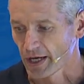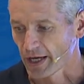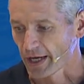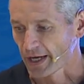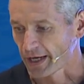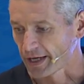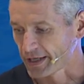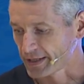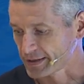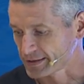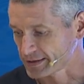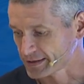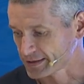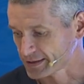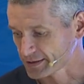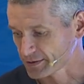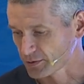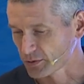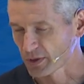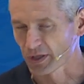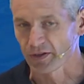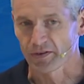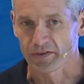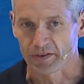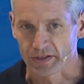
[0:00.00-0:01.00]
And
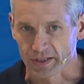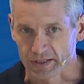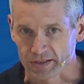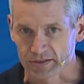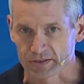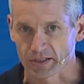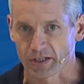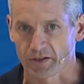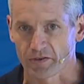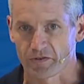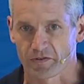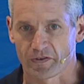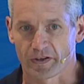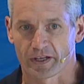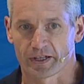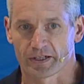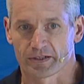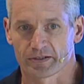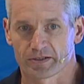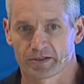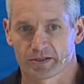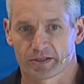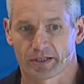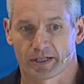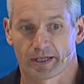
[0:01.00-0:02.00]
one of the things I've
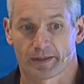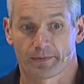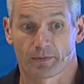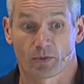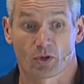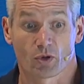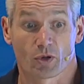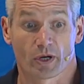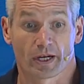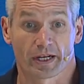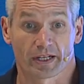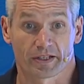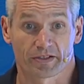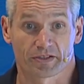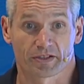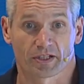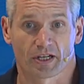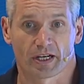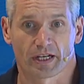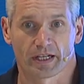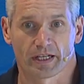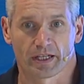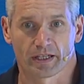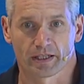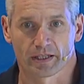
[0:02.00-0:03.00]
found um, quite
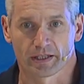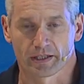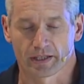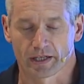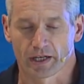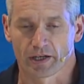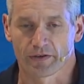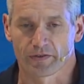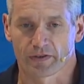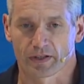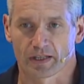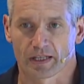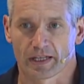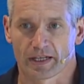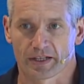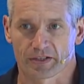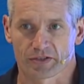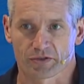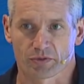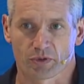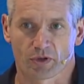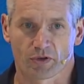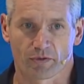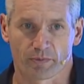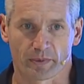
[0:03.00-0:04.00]
exciting over the last
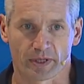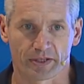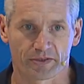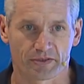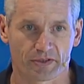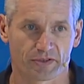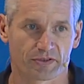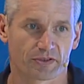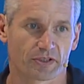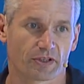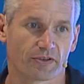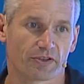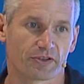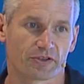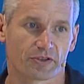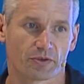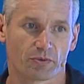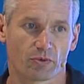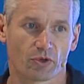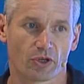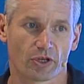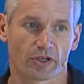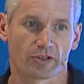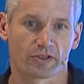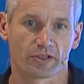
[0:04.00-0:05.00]
12 months or so is the
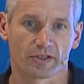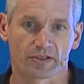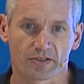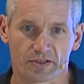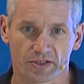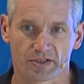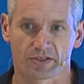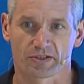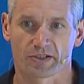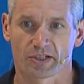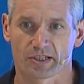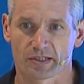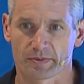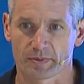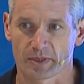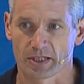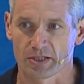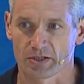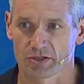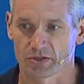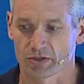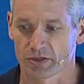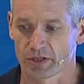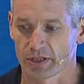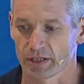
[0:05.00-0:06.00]
work that Cisco's been
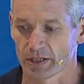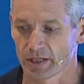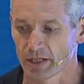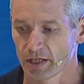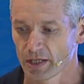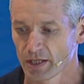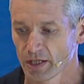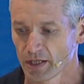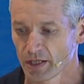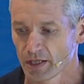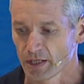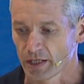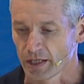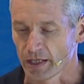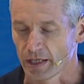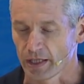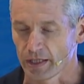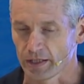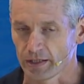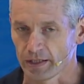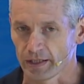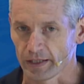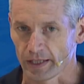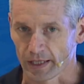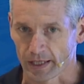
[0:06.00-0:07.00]
doing
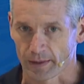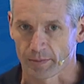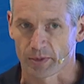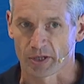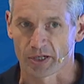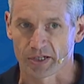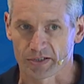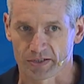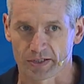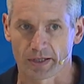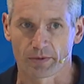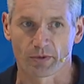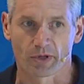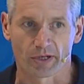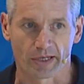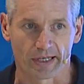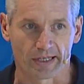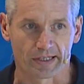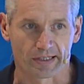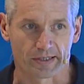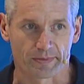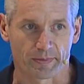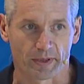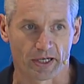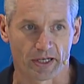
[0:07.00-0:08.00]
in the enterprise
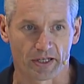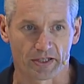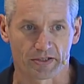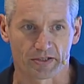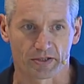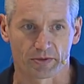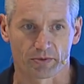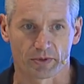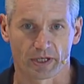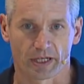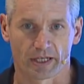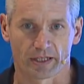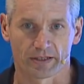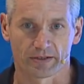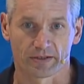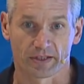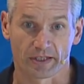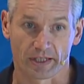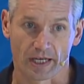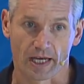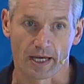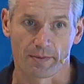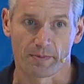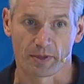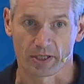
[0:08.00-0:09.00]
networking space around
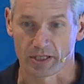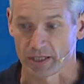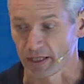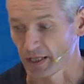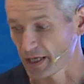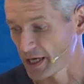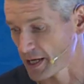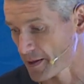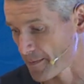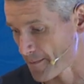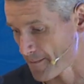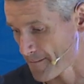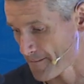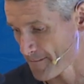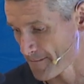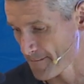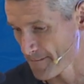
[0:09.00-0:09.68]
the APIC EM.